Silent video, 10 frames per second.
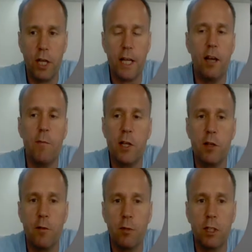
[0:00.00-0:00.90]
take-home
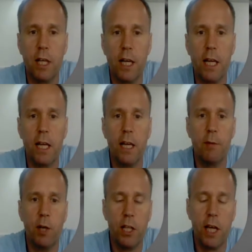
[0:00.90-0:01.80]
message from today, and
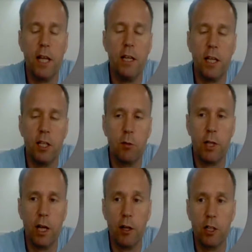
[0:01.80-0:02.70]
by the end is we're
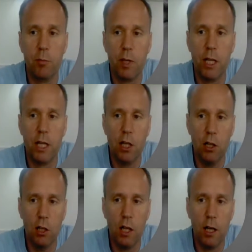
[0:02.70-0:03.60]
going to be
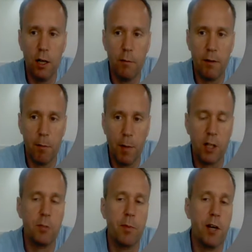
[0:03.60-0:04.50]
a
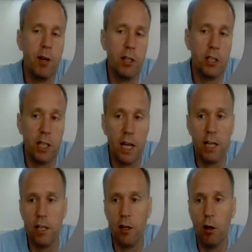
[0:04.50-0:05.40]
much better
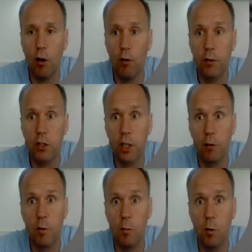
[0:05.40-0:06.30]
understanding of the
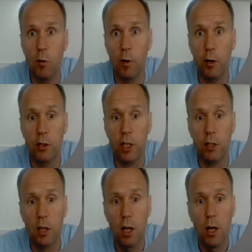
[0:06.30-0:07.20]
self-report
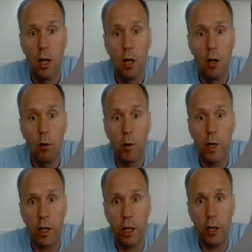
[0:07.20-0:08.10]
process. We
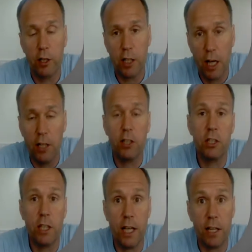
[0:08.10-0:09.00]
are going to
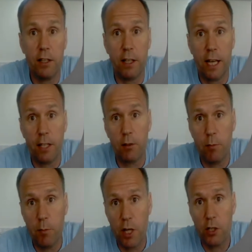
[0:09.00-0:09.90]
understand that
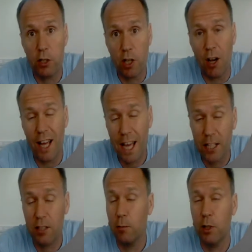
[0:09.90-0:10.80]
measures are
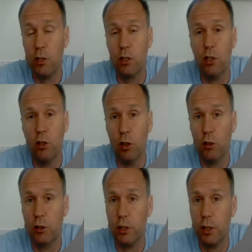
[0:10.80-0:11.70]
estimates and
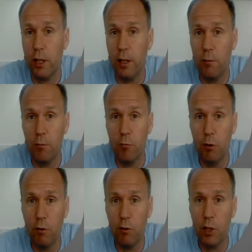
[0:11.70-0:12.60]
not,
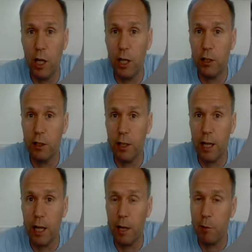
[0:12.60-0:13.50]
and
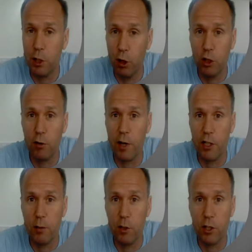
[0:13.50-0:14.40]
because they're
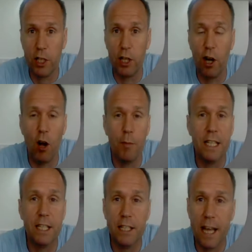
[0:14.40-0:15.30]
estimates, they can't be
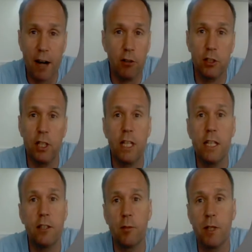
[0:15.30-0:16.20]

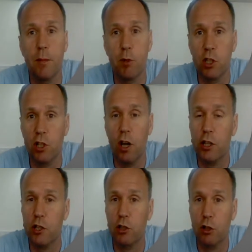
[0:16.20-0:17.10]
guaranteed to be the
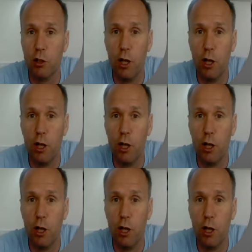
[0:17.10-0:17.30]
precise